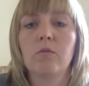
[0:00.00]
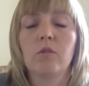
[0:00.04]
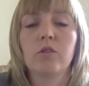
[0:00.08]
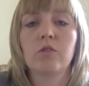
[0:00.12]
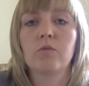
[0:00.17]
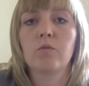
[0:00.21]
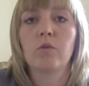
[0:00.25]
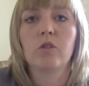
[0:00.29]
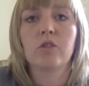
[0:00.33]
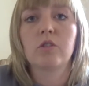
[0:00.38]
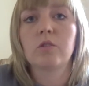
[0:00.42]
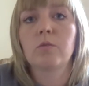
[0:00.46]

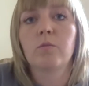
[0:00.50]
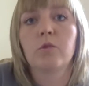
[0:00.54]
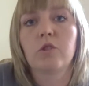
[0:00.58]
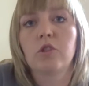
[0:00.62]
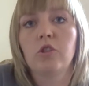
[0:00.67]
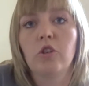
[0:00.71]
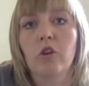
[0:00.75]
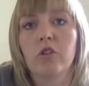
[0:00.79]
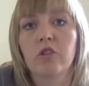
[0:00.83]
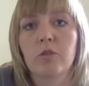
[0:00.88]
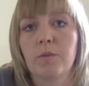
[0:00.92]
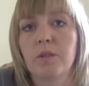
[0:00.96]
what to put
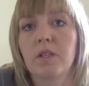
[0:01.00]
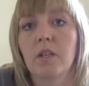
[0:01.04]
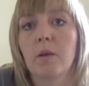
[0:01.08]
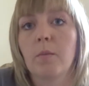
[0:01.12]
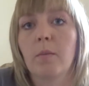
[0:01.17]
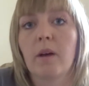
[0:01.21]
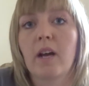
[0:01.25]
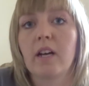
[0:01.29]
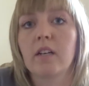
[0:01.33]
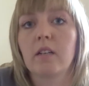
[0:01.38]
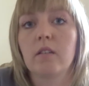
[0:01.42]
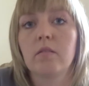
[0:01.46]
in your hospital
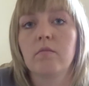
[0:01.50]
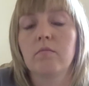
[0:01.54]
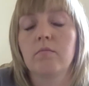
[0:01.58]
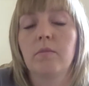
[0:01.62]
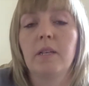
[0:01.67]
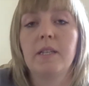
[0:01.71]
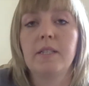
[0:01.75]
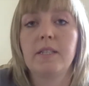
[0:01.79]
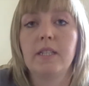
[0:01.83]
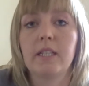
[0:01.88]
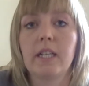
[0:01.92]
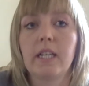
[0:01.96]
bag,
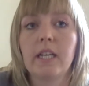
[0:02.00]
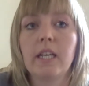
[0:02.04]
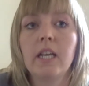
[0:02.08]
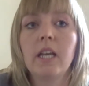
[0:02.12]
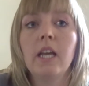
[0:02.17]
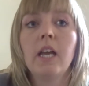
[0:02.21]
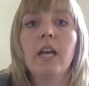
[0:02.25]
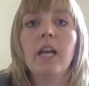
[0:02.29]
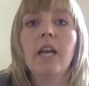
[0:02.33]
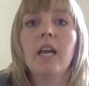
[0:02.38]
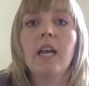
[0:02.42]
basically.